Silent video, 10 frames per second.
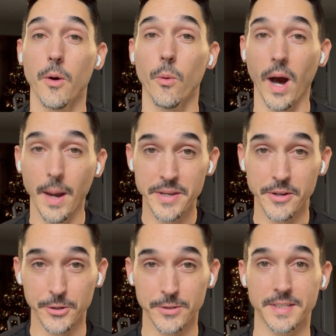Well, I'm
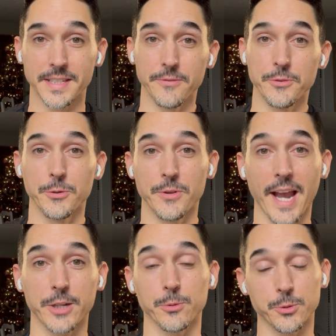here to give you the
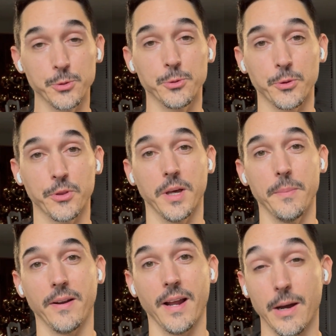actual truth
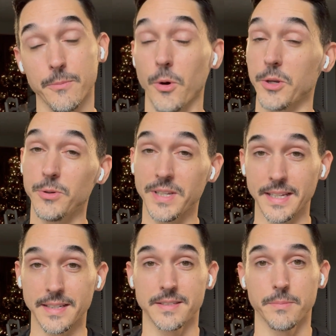about how, what you
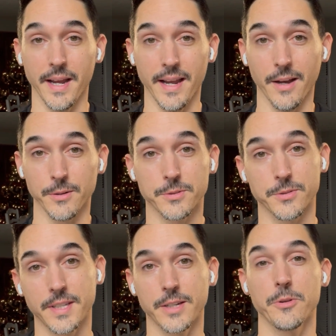need to buy a house, so
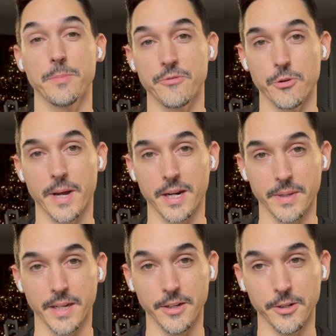stick with me for about a
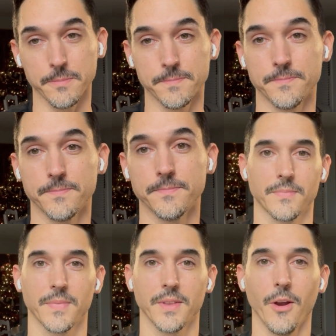minute here.
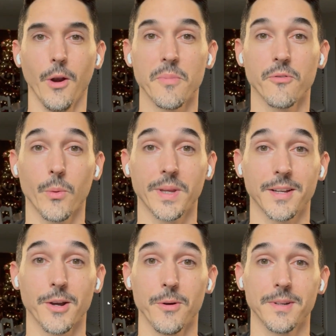All right, before we
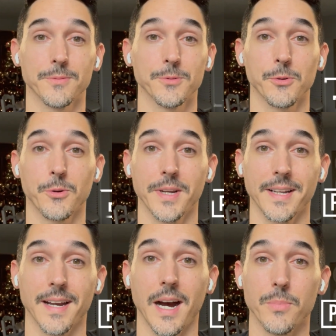get going, real
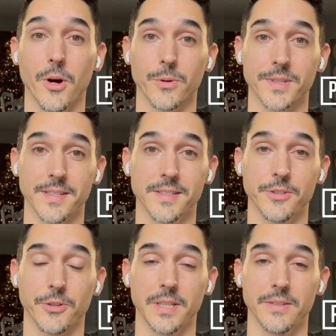quick, I'm Paul
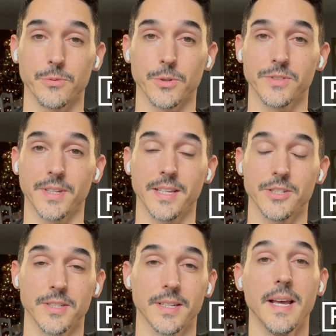Ruksenas, your Cleveland real estate
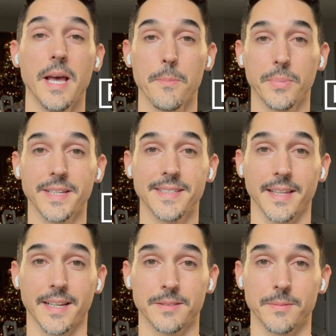agent. Please
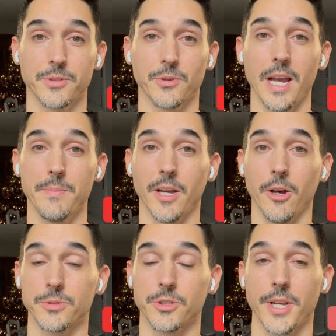like and subscribe. It
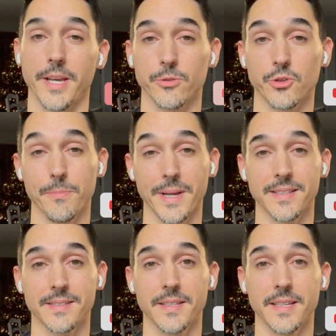helps your channel
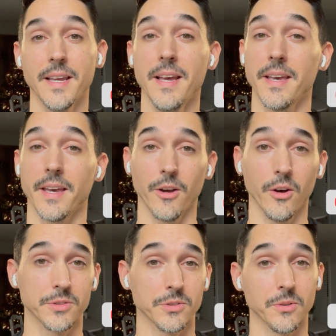tremendously. And
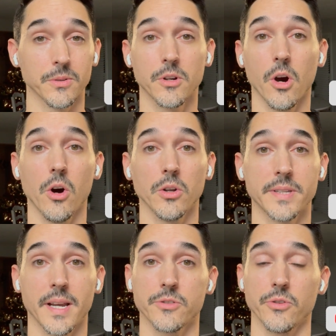also call,
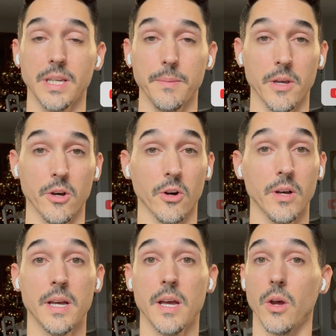text, or
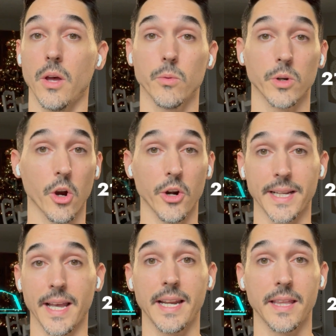email
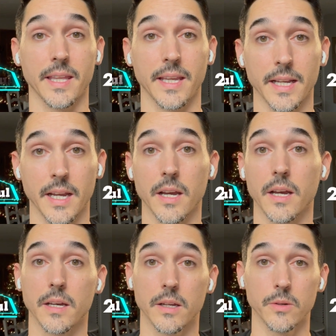regarding anything
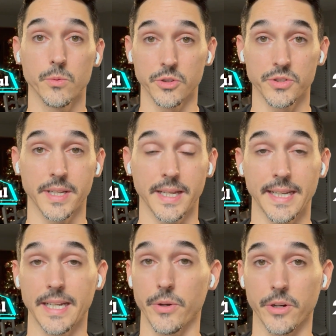real estate
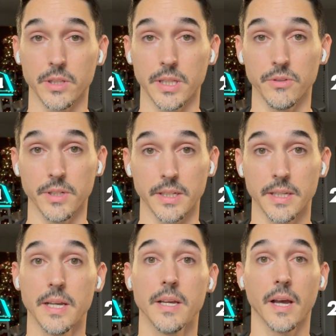in Greater Cleveland.
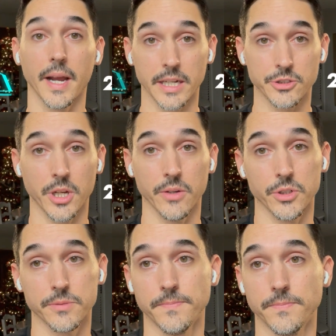I got you
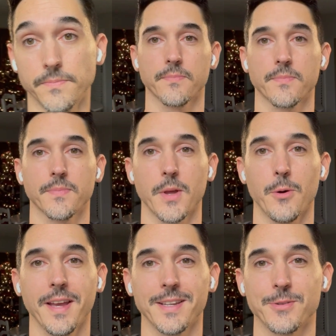covered.
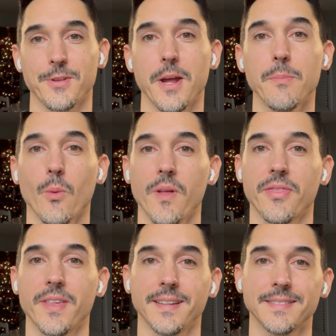Okay, so the number one
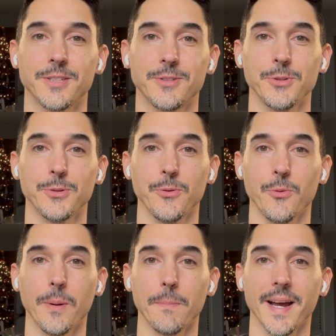thing to do
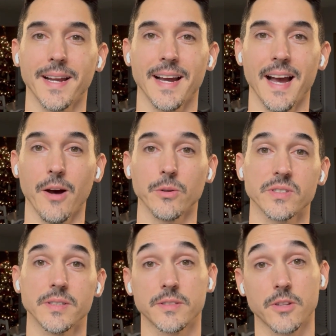when buying a
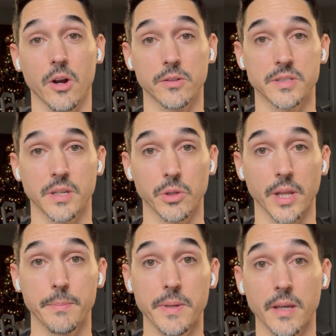house is talk to someone
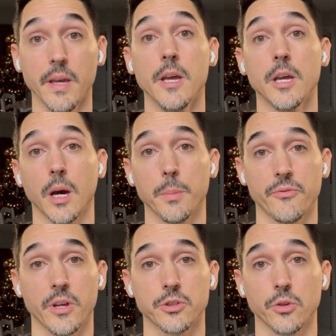like me,
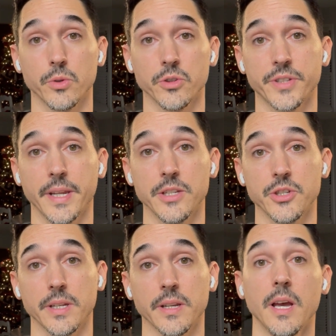professional real estate agent.